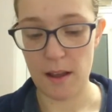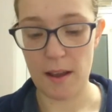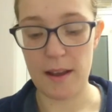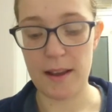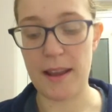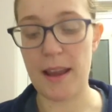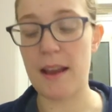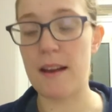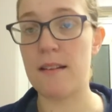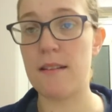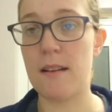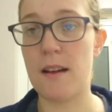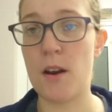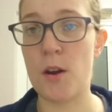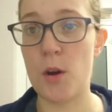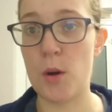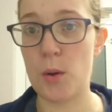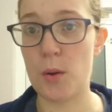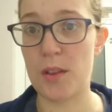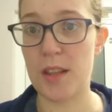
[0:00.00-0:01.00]
Again, a
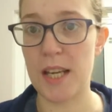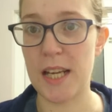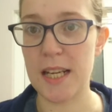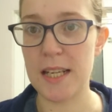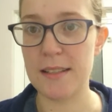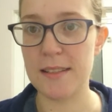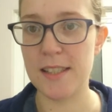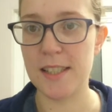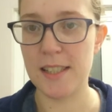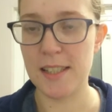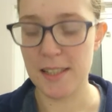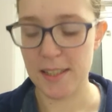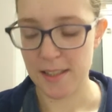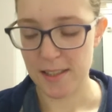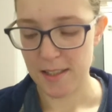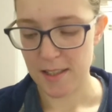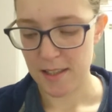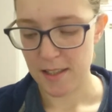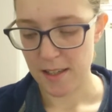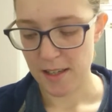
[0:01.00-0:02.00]
new thing.
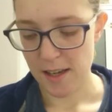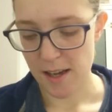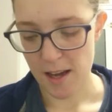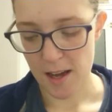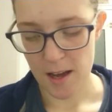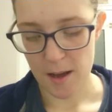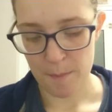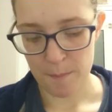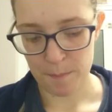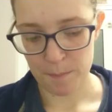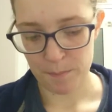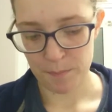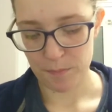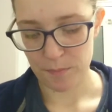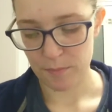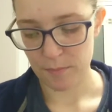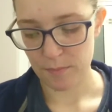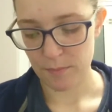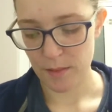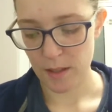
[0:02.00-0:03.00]
Um,
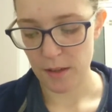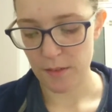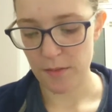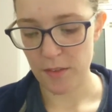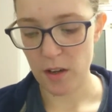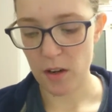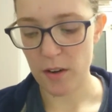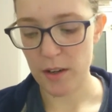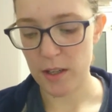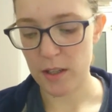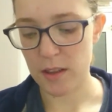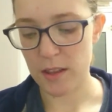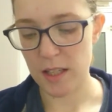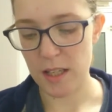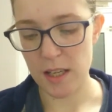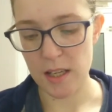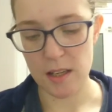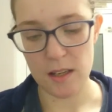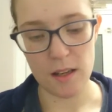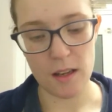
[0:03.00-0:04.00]
if you like
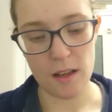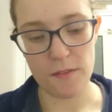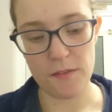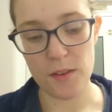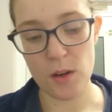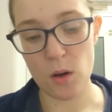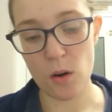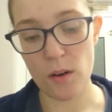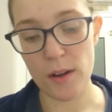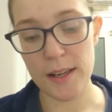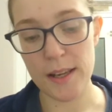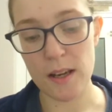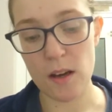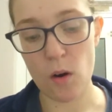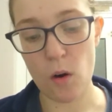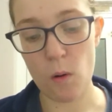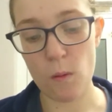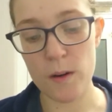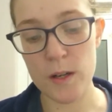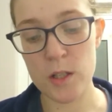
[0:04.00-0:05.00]
the, if you like
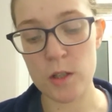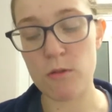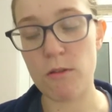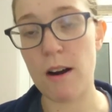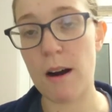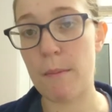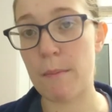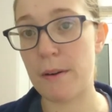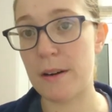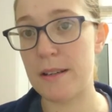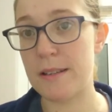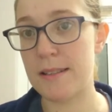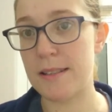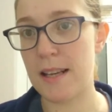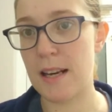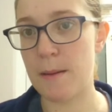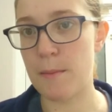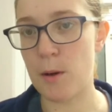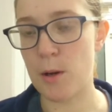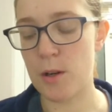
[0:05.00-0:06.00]
orange, cranberry and
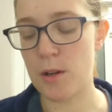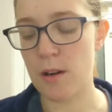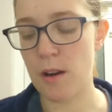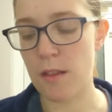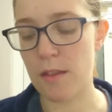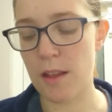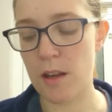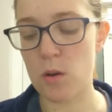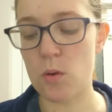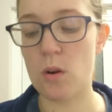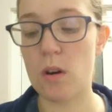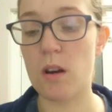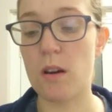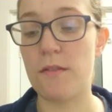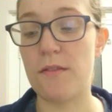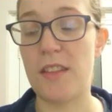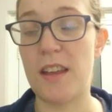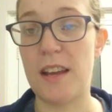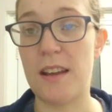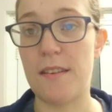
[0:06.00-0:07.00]
cinnamon, then you'll
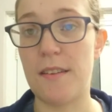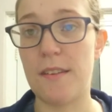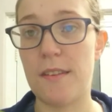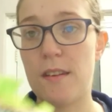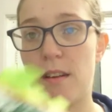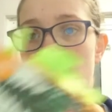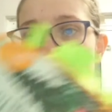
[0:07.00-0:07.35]
love this.